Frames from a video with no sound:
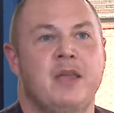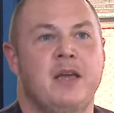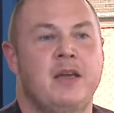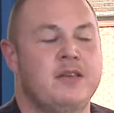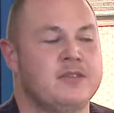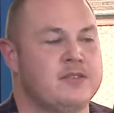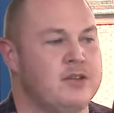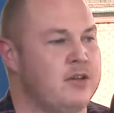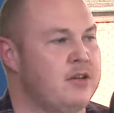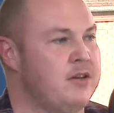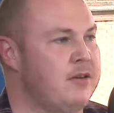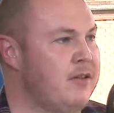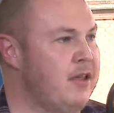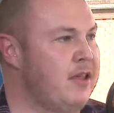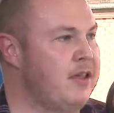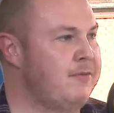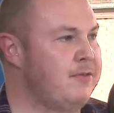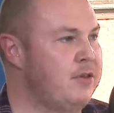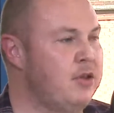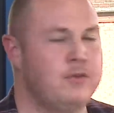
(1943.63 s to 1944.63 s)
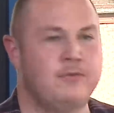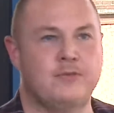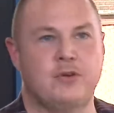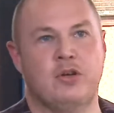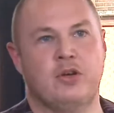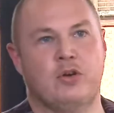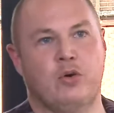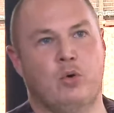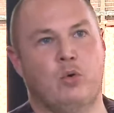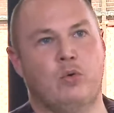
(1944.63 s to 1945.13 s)
So that if you've done a
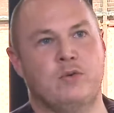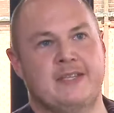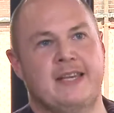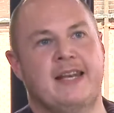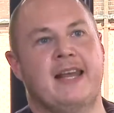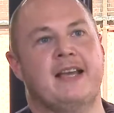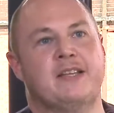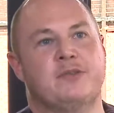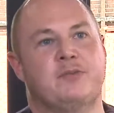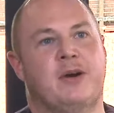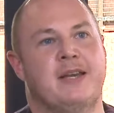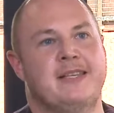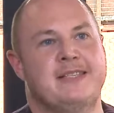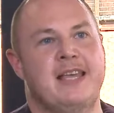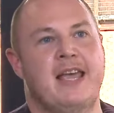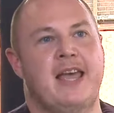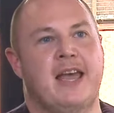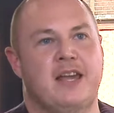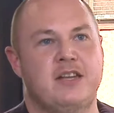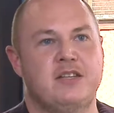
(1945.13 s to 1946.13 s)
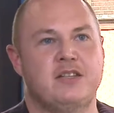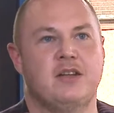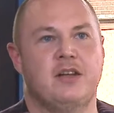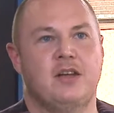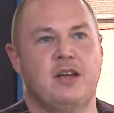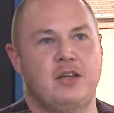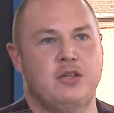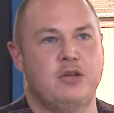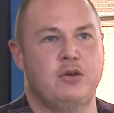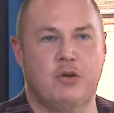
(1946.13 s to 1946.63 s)
course in XYZ,
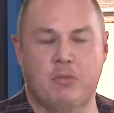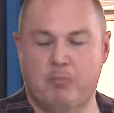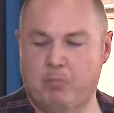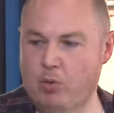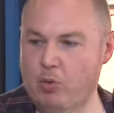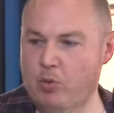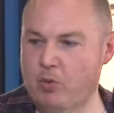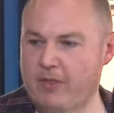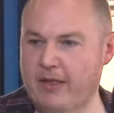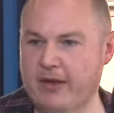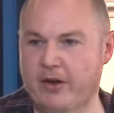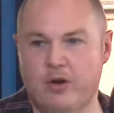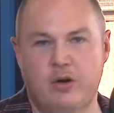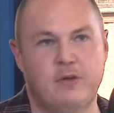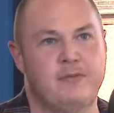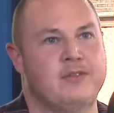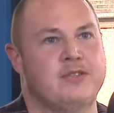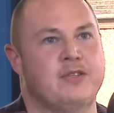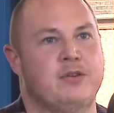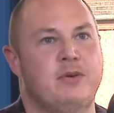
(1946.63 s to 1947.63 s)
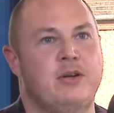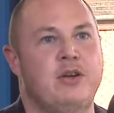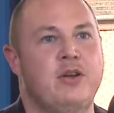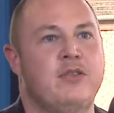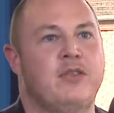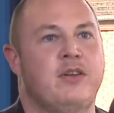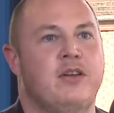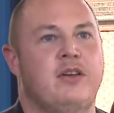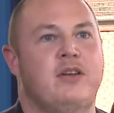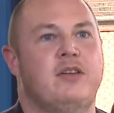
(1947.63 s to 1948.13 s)
you can port that over to
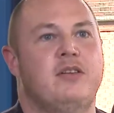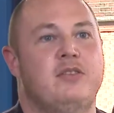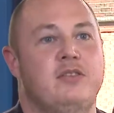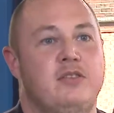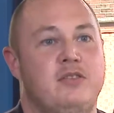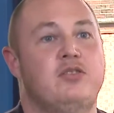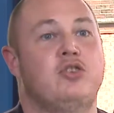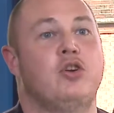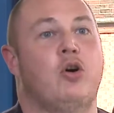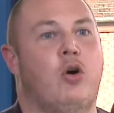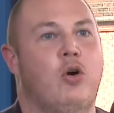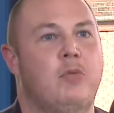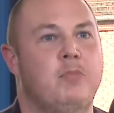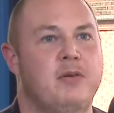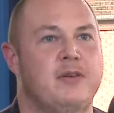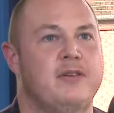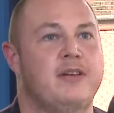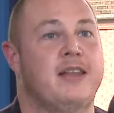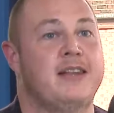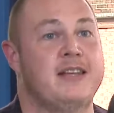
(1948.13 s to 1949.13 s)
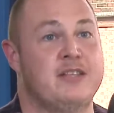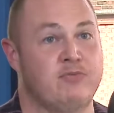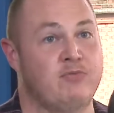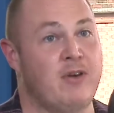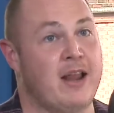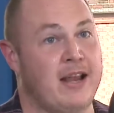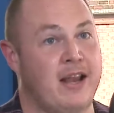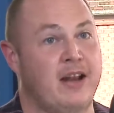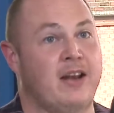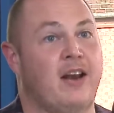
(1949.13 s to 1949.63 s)
another job and it's
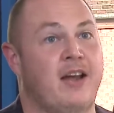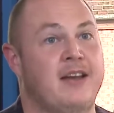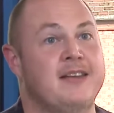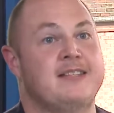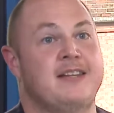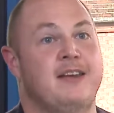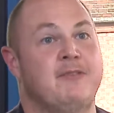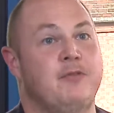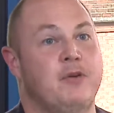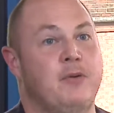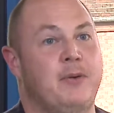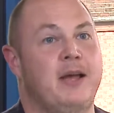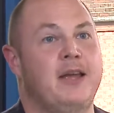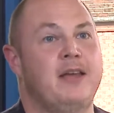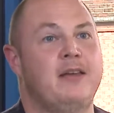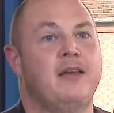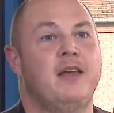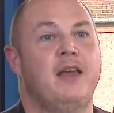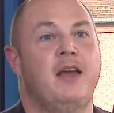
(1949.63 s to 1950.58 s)
recognised everywhere.